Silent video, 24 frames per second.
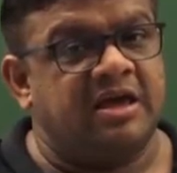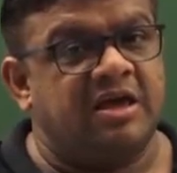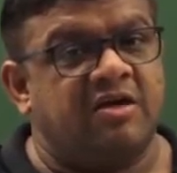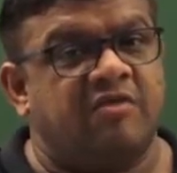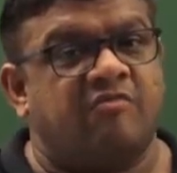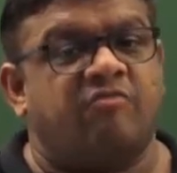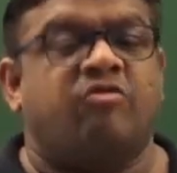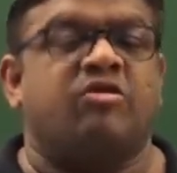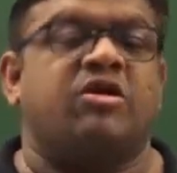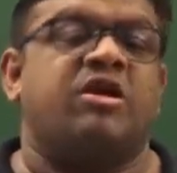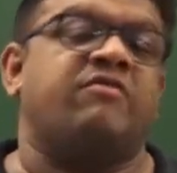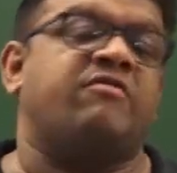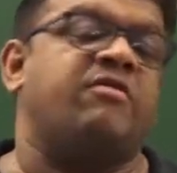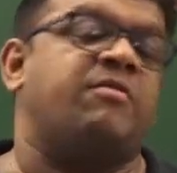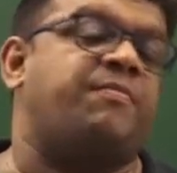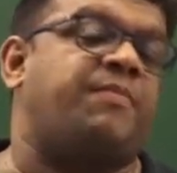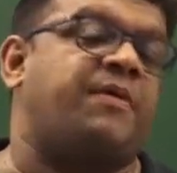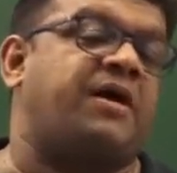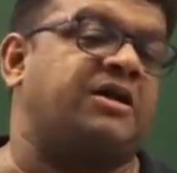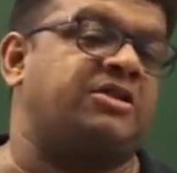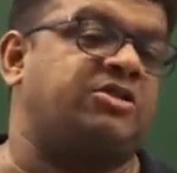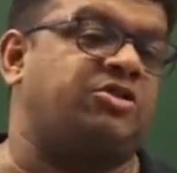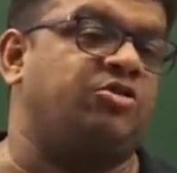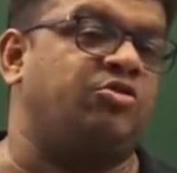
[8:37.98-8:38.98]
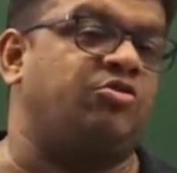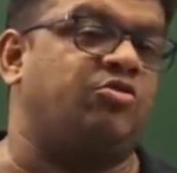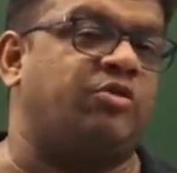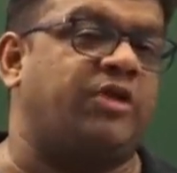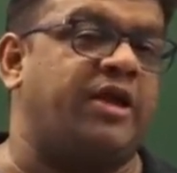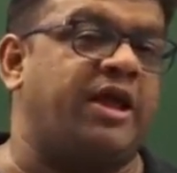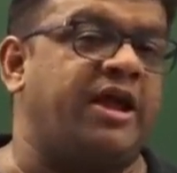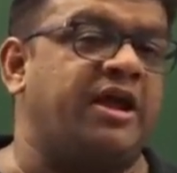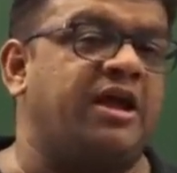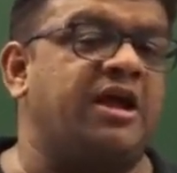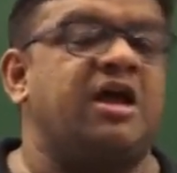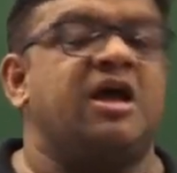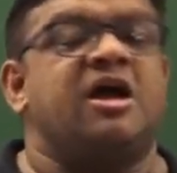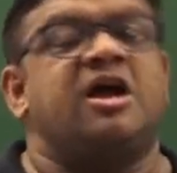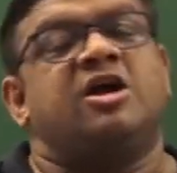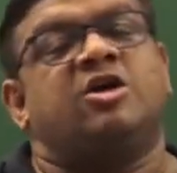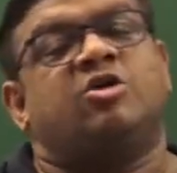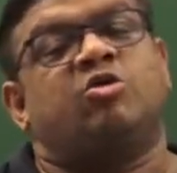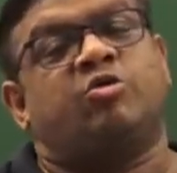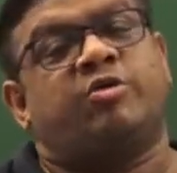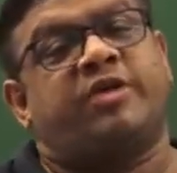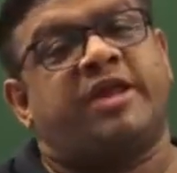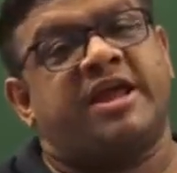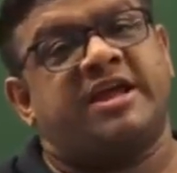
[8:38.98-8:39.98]
whatever path you take
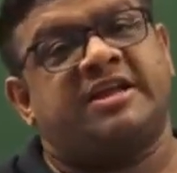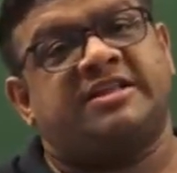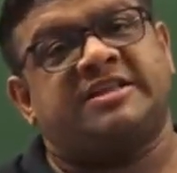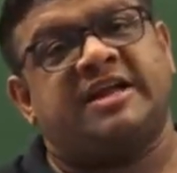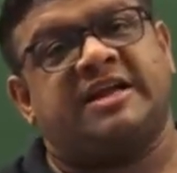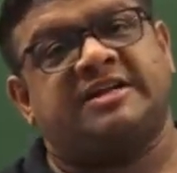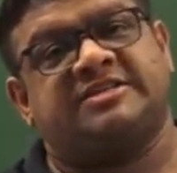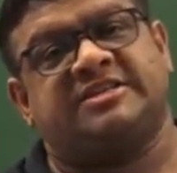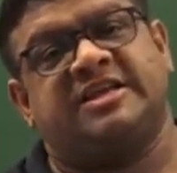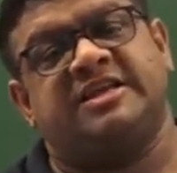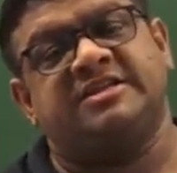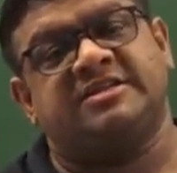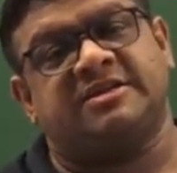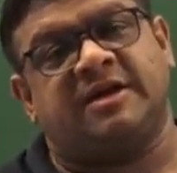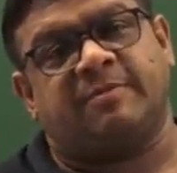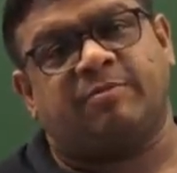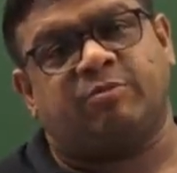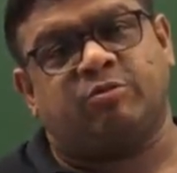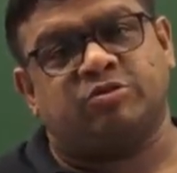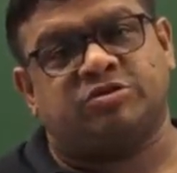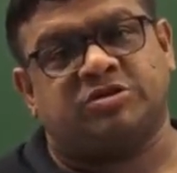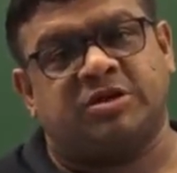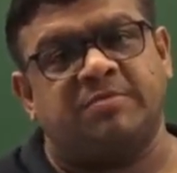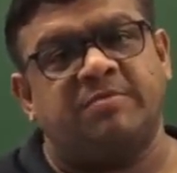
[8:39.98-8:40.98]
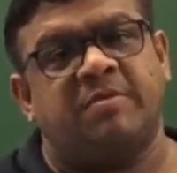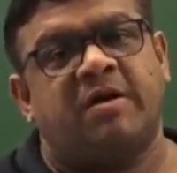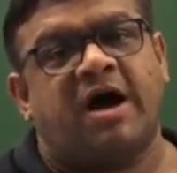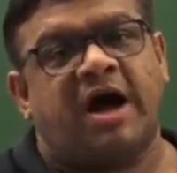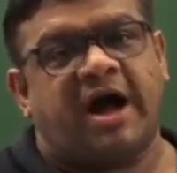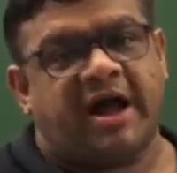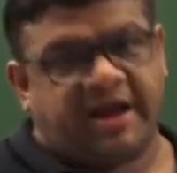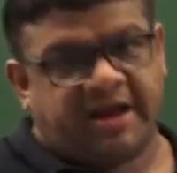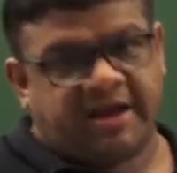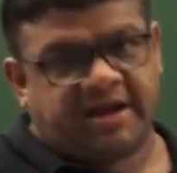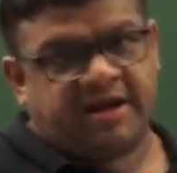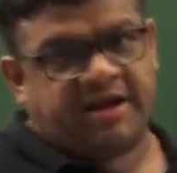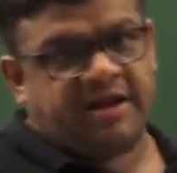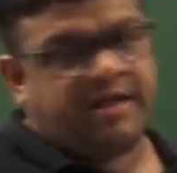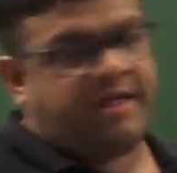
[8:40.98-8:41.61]
to take that thing up to some height.